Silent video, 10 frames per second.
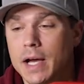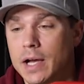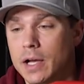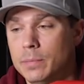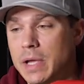
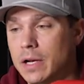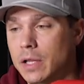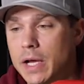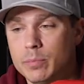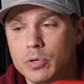And a
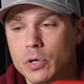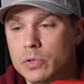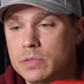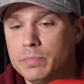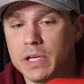lot of
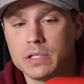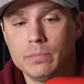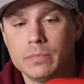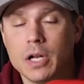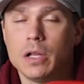pros picked
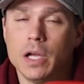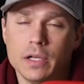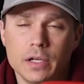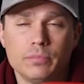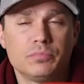them, not a
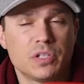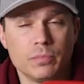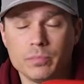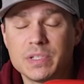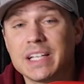lot,
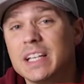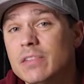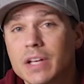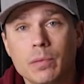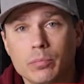some
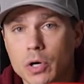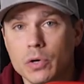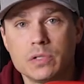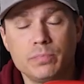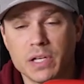significant
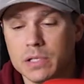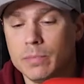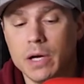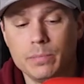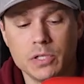pros picked
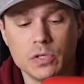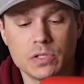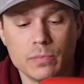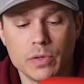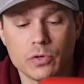them up and
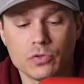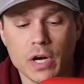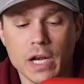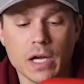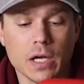used them in their
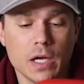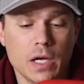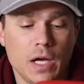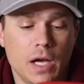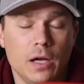training
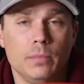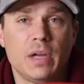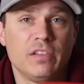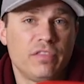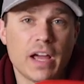
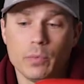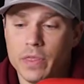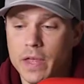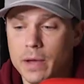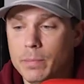and fight
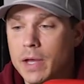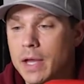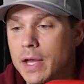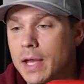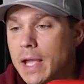with them.
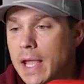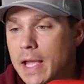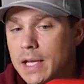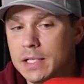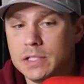
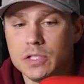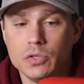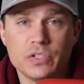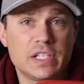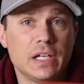And
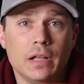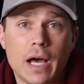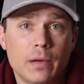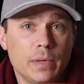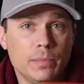you'll see a
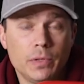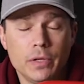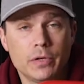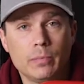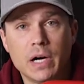lot of people
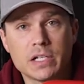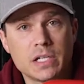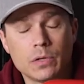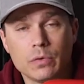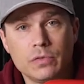on their
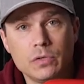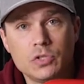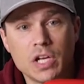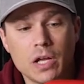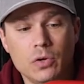boxing review
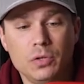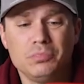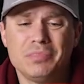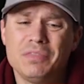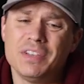
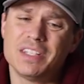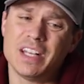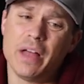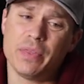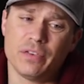channel, if
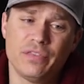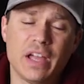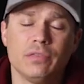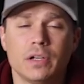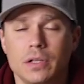it's not their
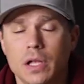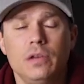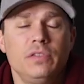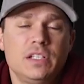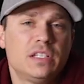favorite
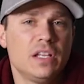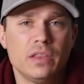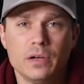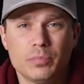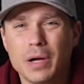glove, it's
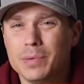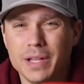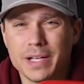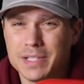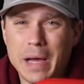in their probably
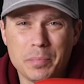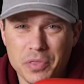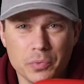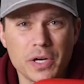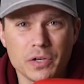like top
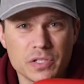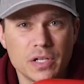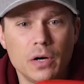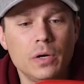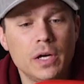three or
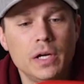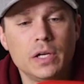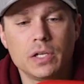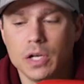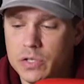so.
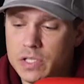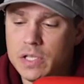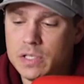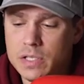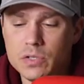You know, so
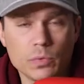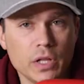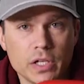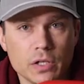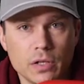these are
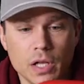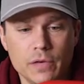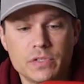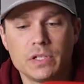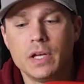really good
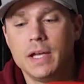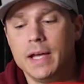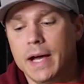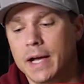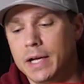gloves.
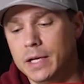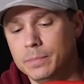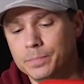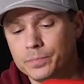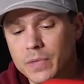
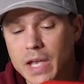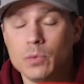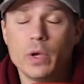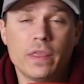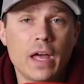
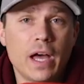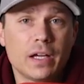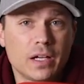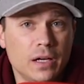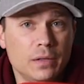And with
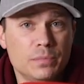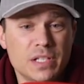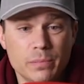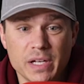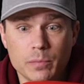that
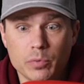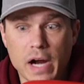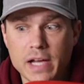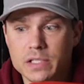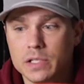comes a big
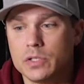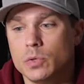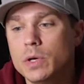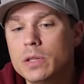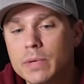price.
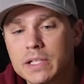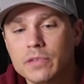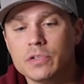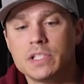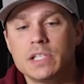So one of the big
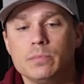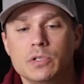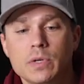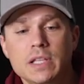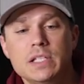differences
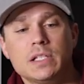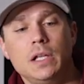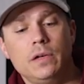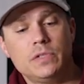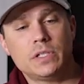between these
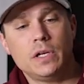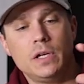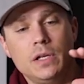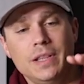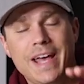gloves,
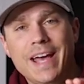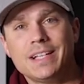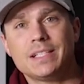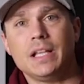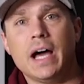the
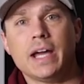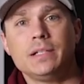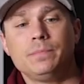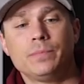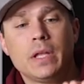X
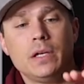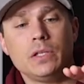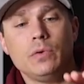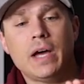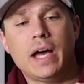line,
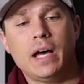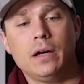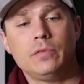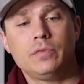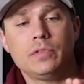you
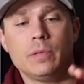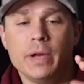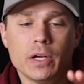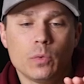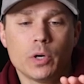have,
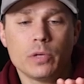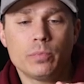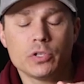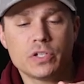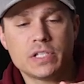depending on where you
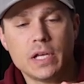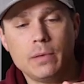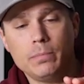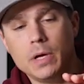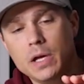purchase
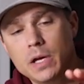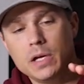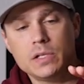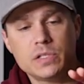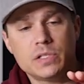them,
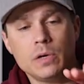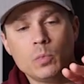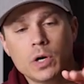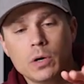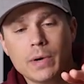
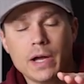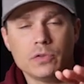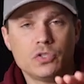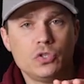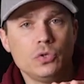somewhere
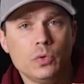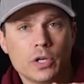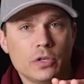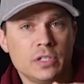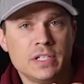around
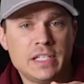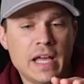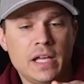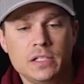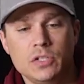$210
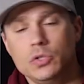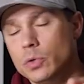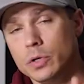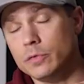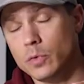to
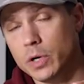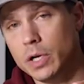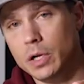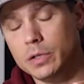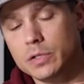
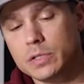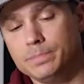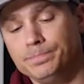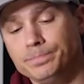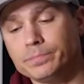$240.
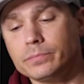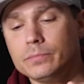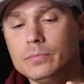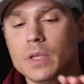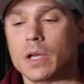
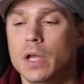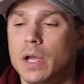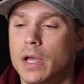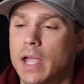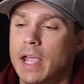
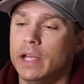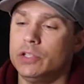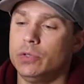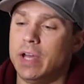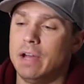
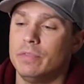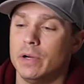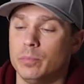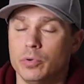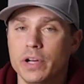And you have
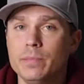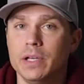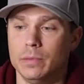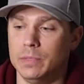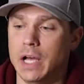their
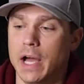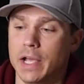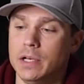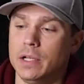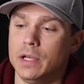premium
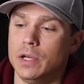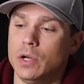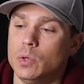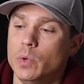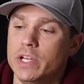line,
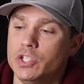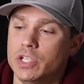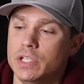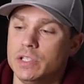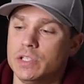which
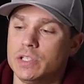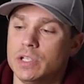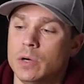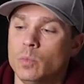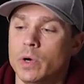is
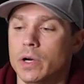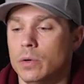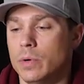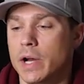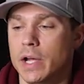
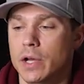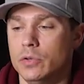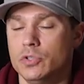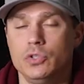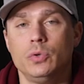somewhere
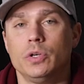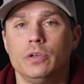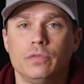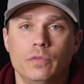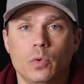around
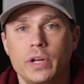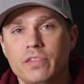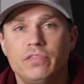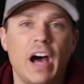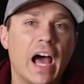
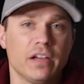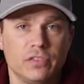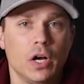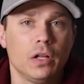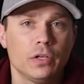
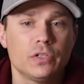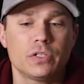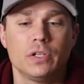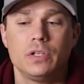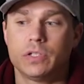$245.